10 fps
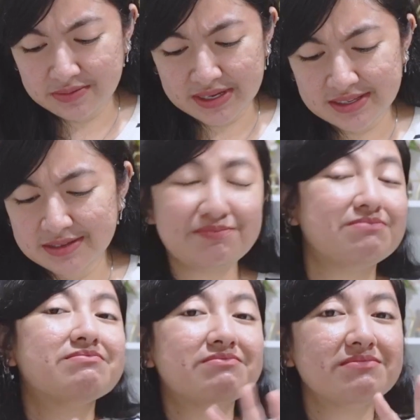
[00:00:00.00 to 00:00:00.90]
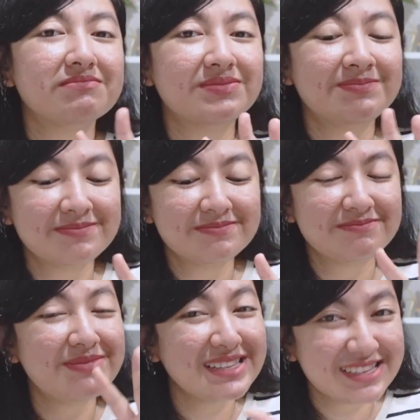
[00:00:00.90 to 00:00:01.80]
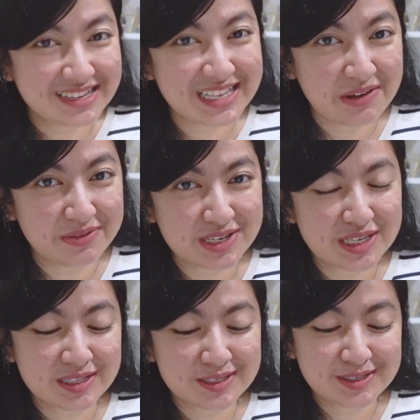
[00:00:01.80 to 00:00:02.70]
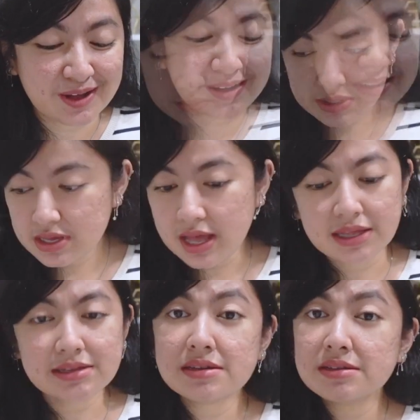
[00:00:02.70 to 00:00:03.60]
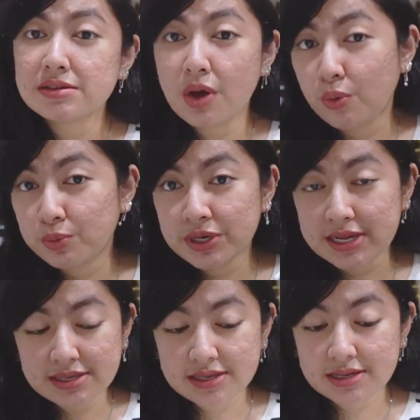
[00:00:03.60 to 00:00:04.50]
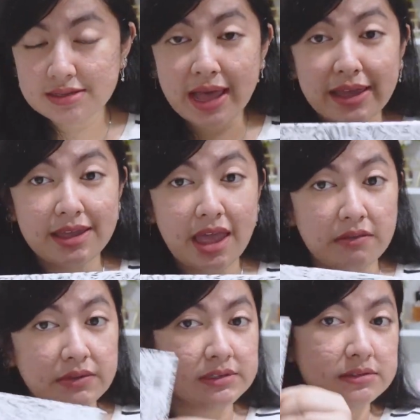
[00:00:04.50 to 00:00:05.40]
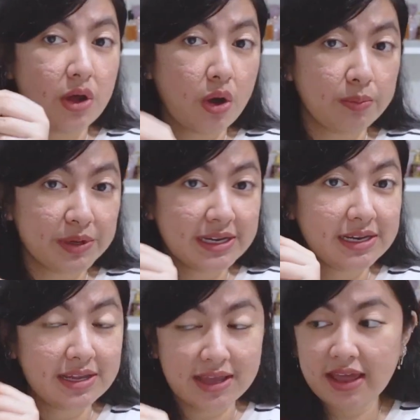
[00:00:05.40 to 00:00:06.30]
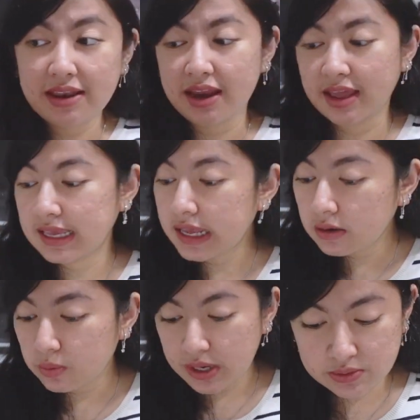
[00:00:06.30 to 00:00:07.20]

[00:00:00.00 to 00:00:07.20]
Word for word: Fences basically every single song yeah let's just open this because i haven't opened it yet and i can't